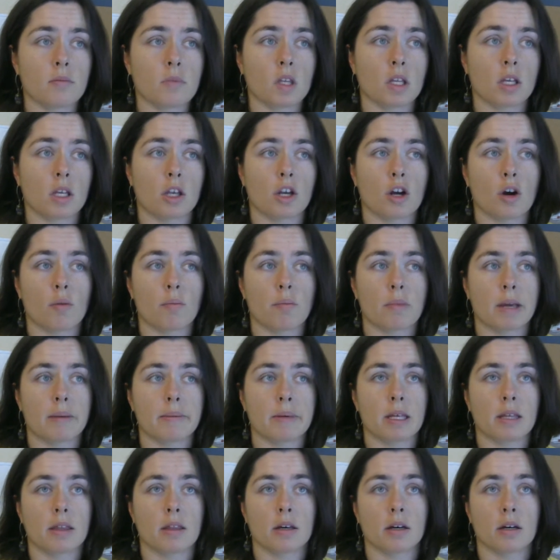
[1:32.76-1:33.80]

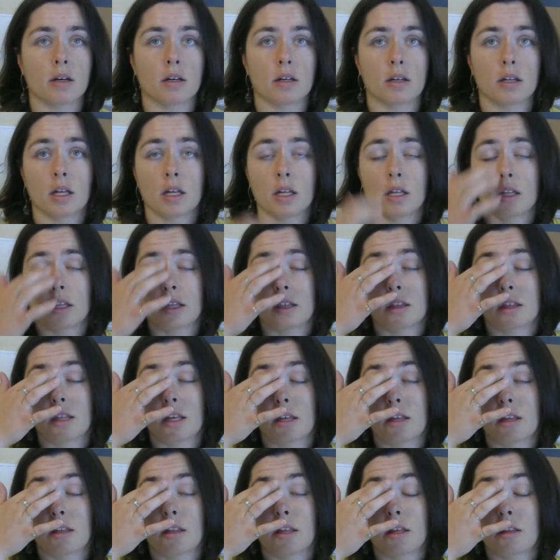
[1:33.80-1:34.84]
maybe
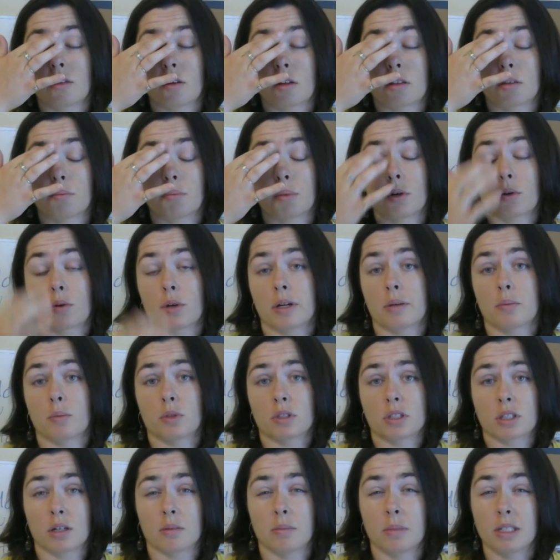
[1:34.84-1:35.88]
they thought the program
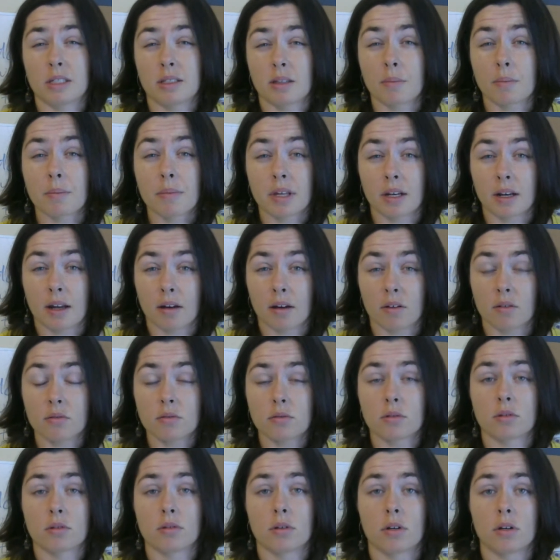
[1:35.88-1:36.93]
was going to be something
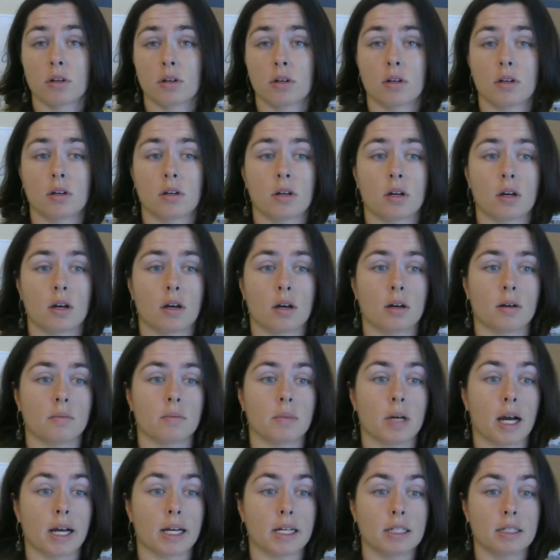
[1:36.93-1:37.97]
else.
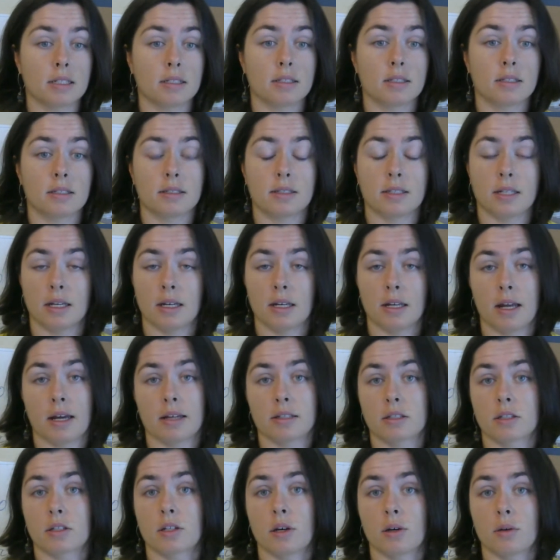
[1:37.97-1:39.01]
I did,
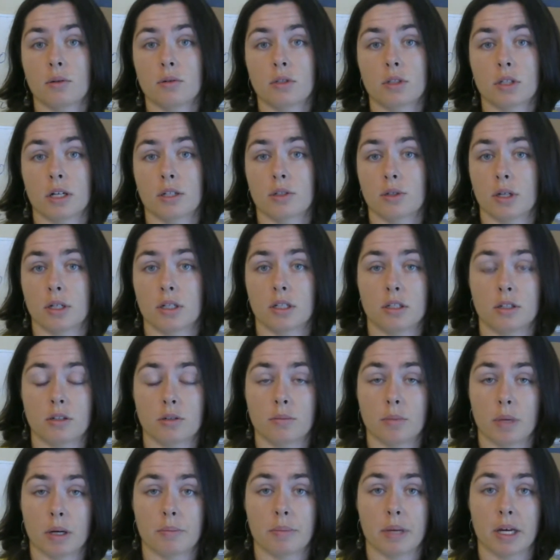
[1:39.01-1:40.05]
as a coach, I tried to do
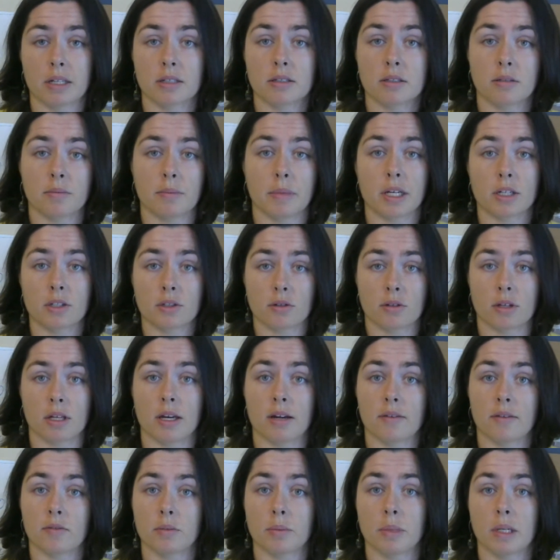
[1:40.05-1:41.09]
my best to make sure that
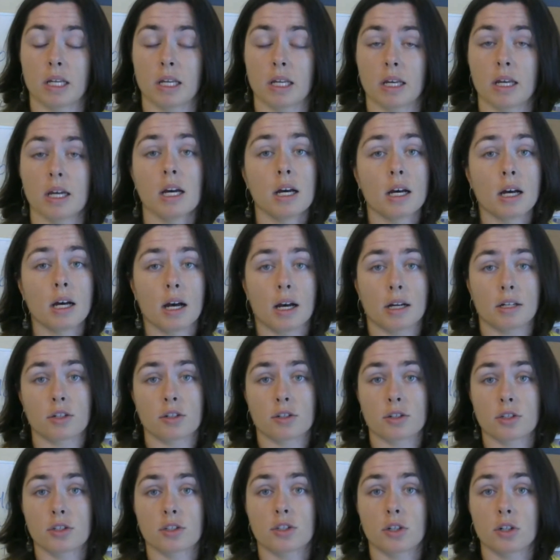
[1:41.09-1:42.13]
everybody
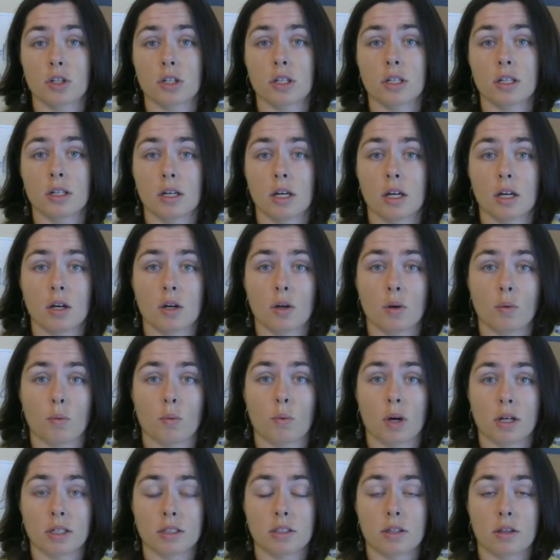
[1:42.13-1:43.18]
understood
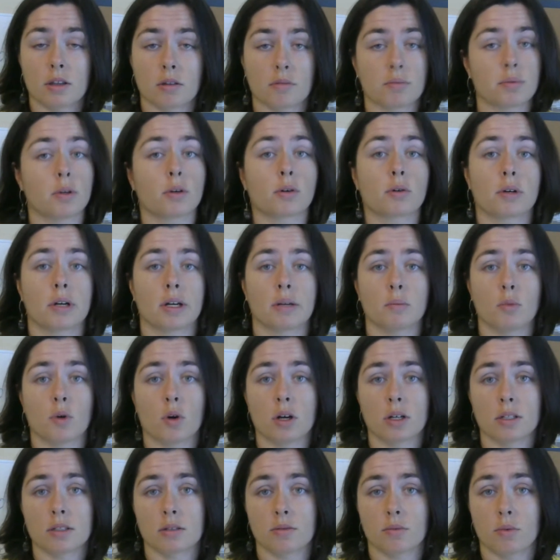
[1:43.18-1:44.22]
what the program
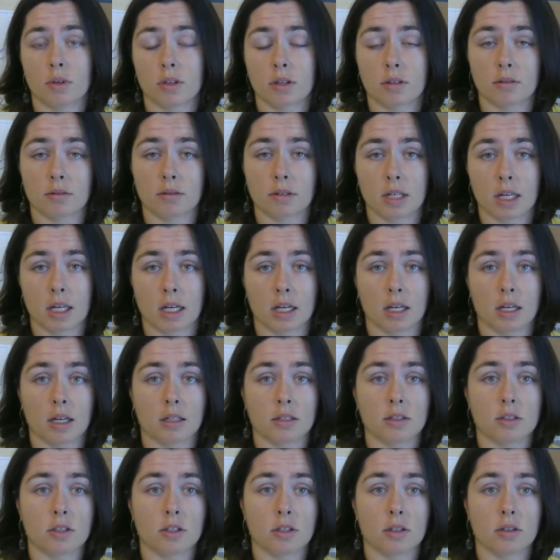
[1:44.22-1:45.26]
was and what they were getting
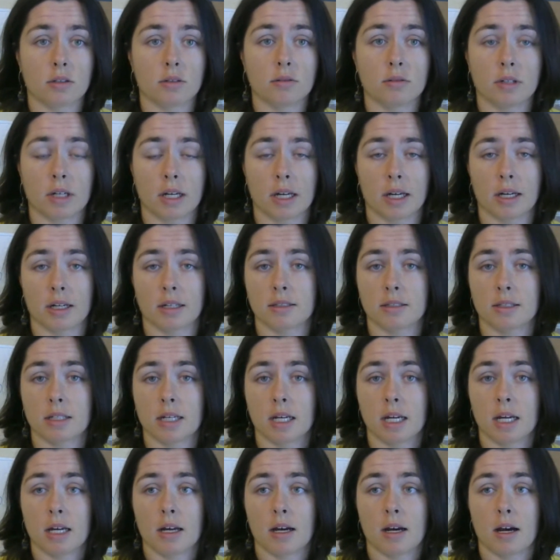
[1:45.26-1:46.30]
into. And
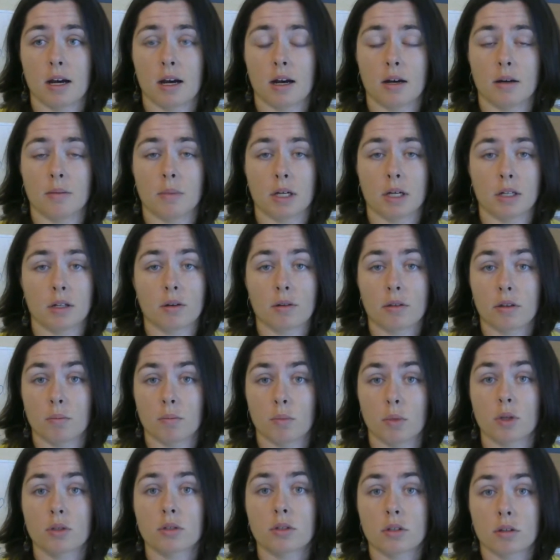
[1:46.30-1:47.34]
I know that
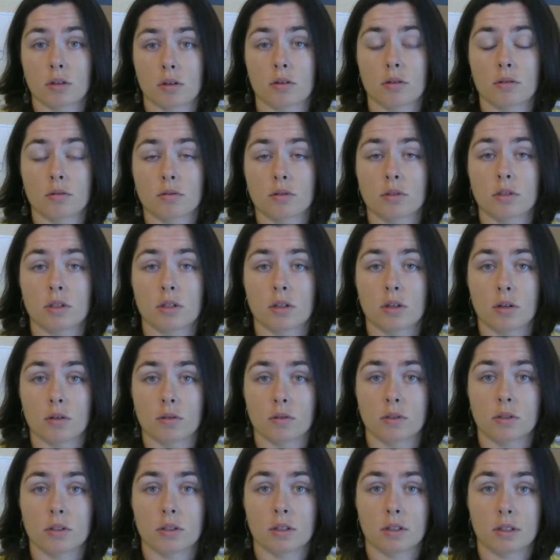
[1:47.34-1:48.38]
most of
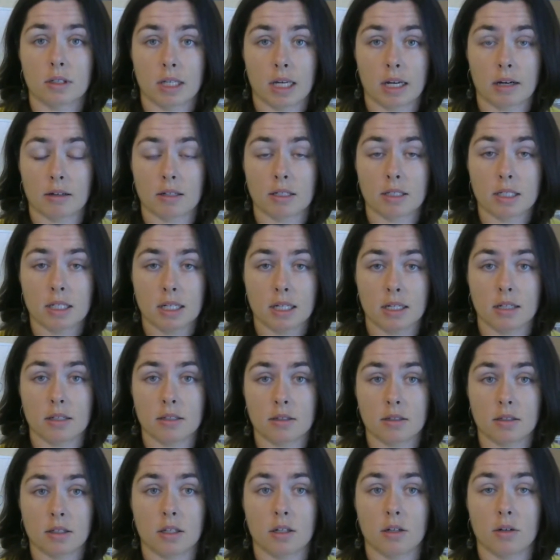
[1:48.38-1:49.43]
those
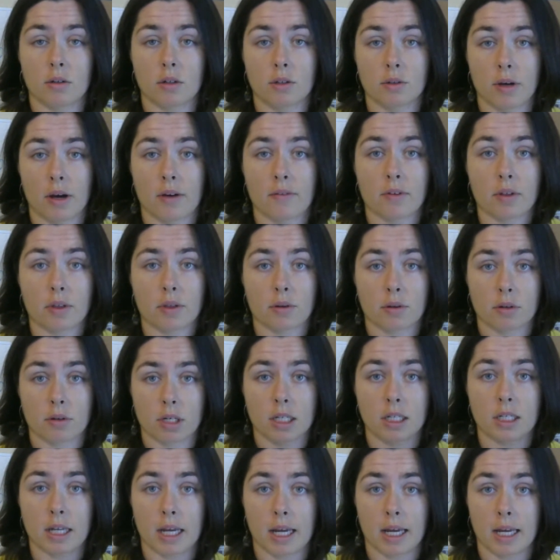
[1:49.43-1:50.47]
guarantees, you have a
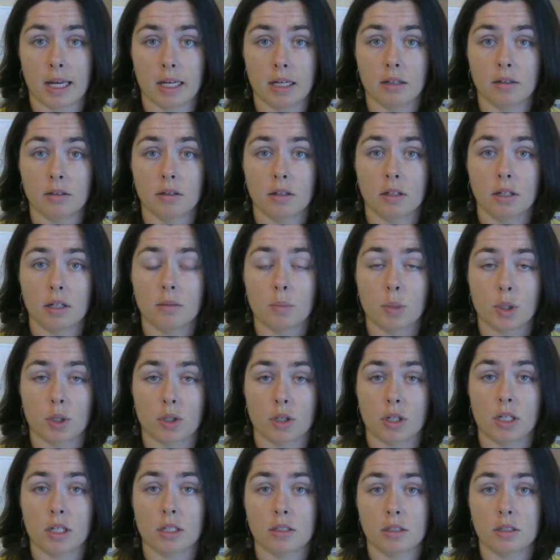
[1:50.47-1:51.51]
30-day
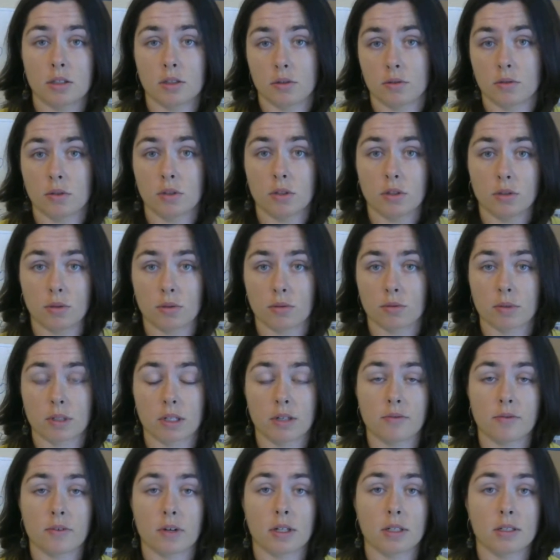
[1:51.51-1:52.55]
period to do a
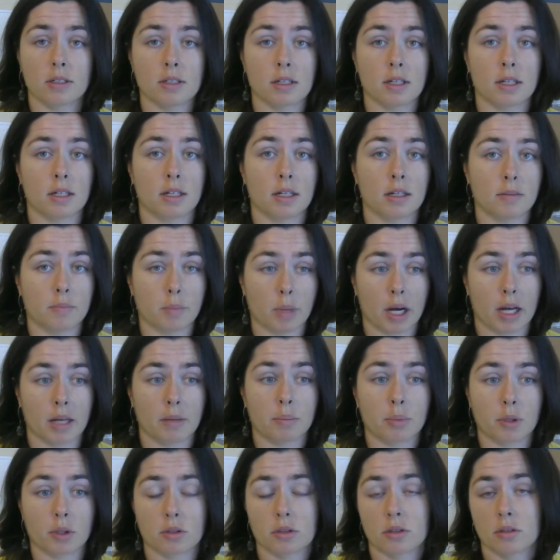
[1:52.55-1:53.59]
refund. And in my
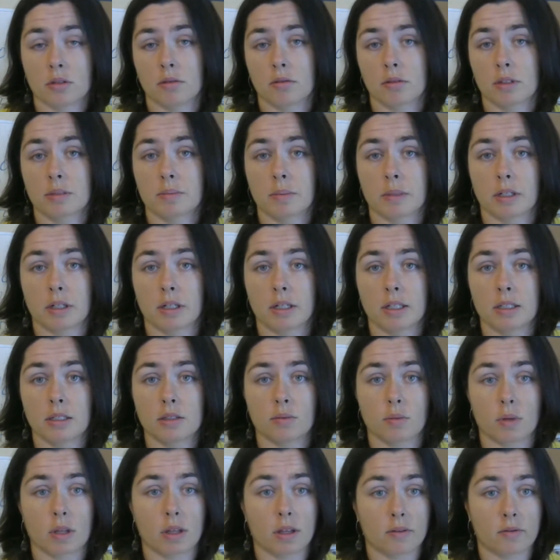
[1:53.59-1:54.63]
personal experience
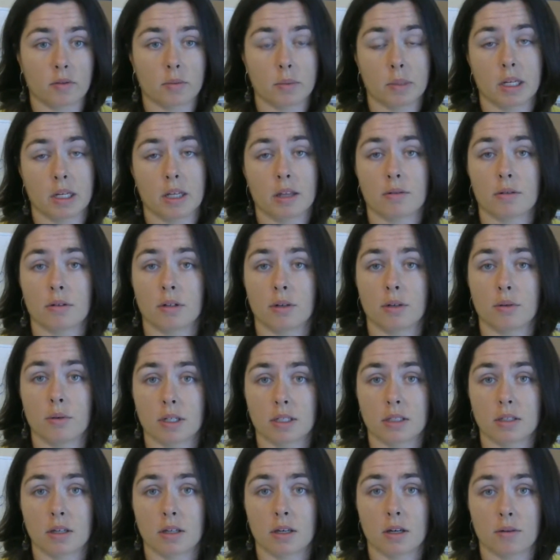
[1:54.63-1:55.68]
with everybody that
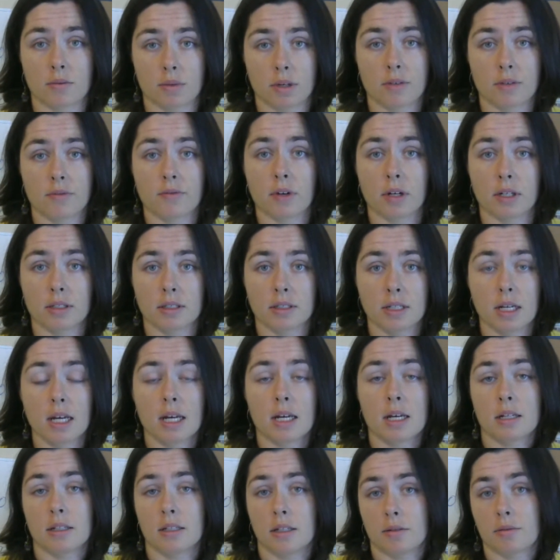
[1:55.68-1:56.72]
requested a refund
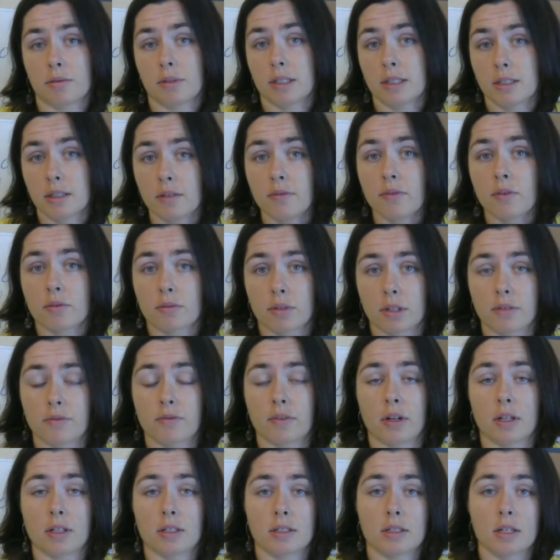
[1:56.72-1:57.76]
did receive a
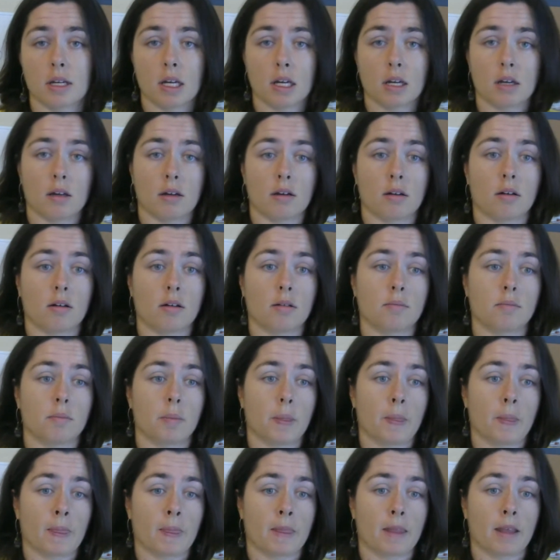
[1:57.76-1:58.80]
refund. I
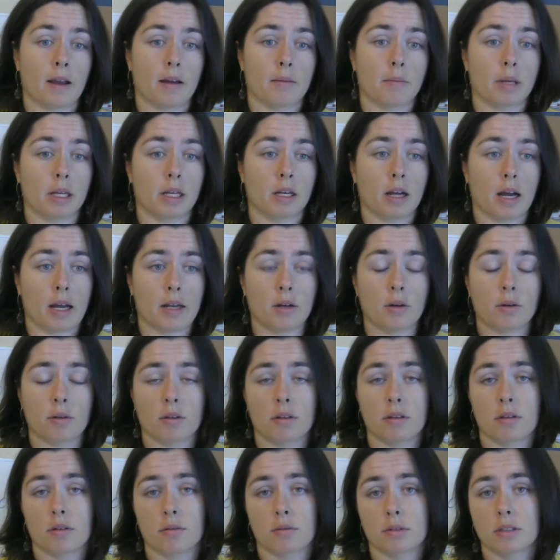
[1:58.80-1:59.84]
know that
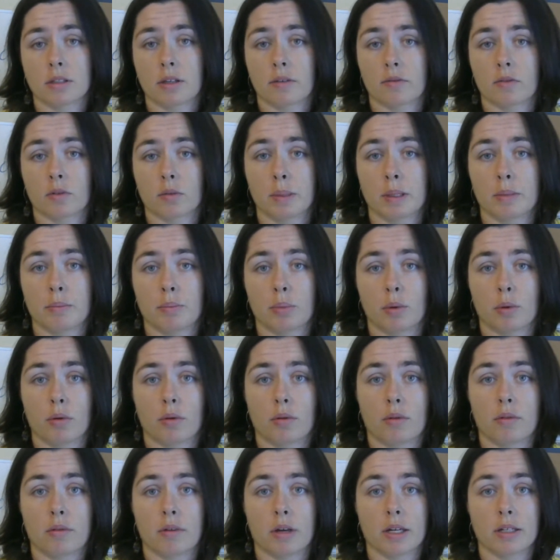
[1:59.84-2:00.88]
there were several people
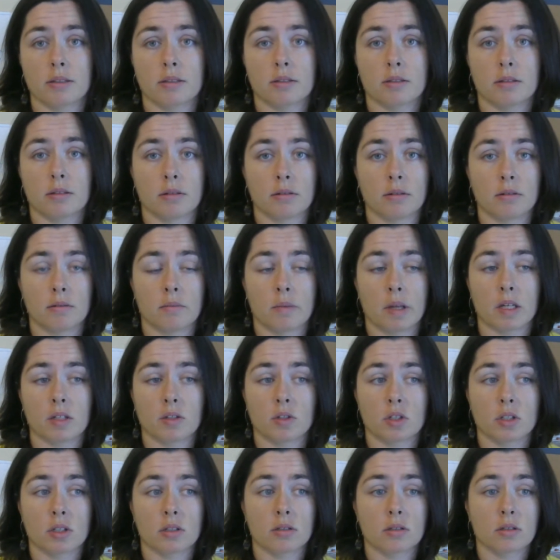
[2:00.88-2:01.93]
that they
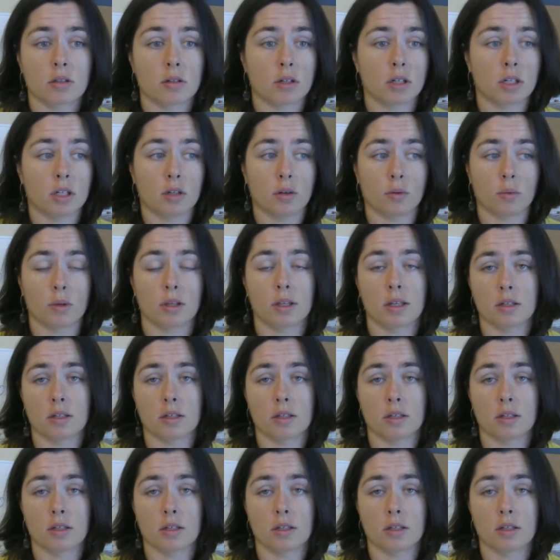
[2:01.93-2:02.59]
just, when the